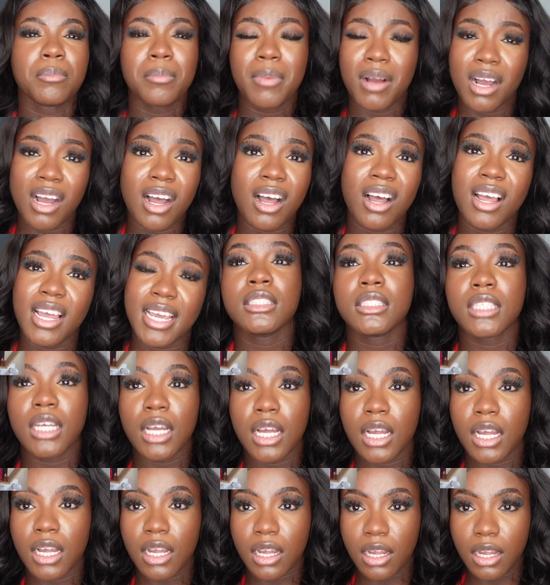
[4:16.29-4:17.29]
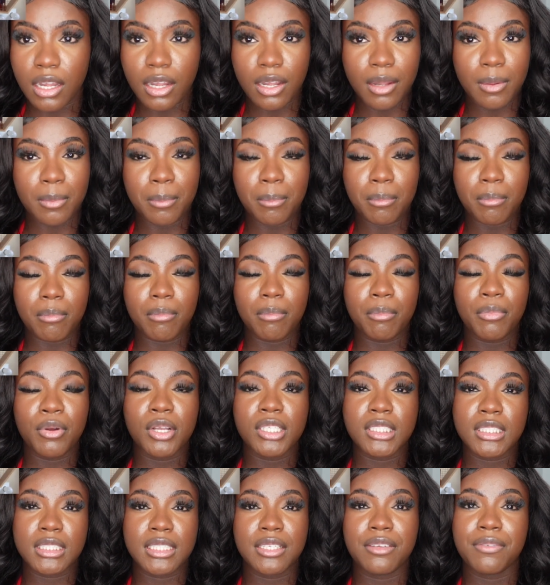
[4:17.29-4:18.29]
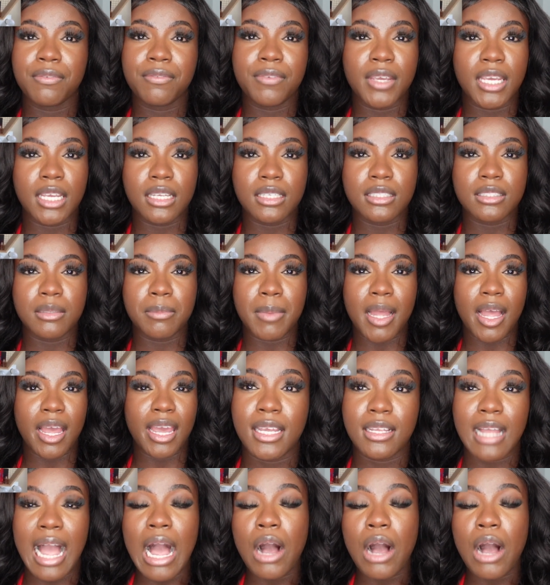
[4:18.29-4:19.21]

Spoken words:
but the positive things about it